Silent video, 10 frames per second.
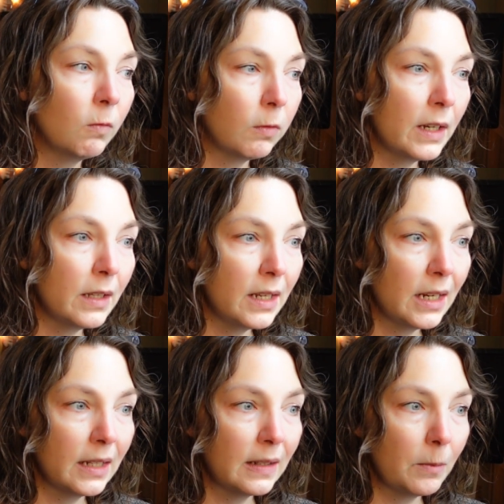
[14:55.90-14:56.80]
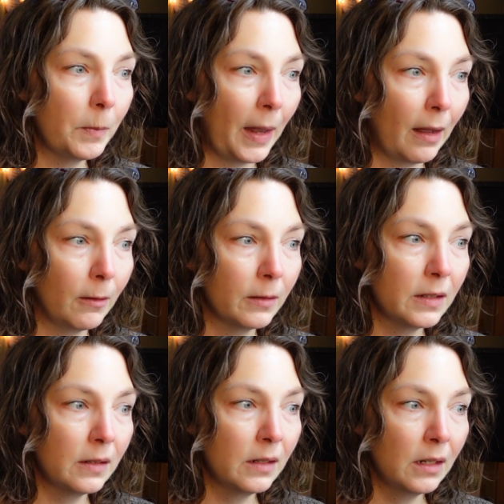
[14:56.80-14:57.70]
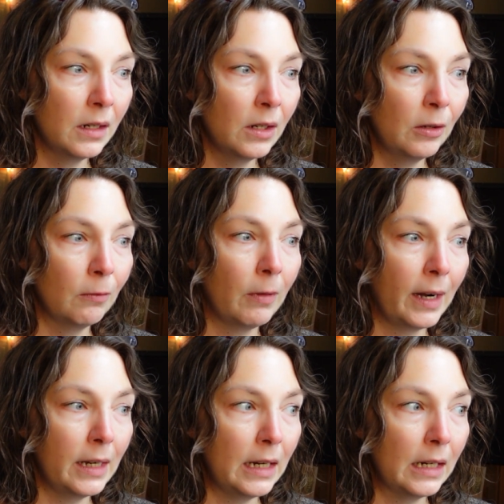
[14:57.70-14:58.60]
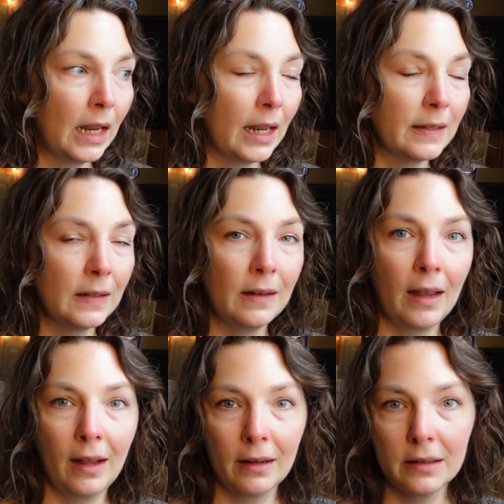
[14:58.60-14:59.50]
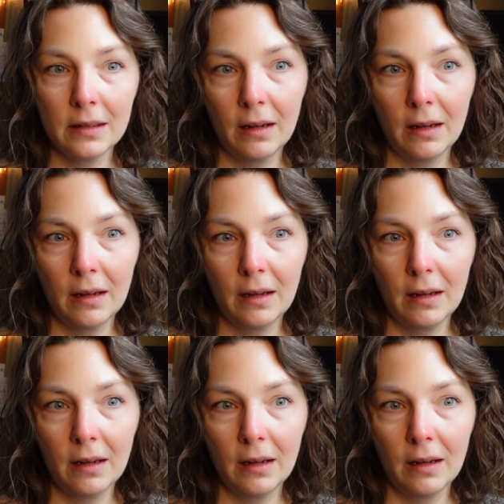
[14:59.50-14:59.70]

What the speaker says: really it's about writing as an act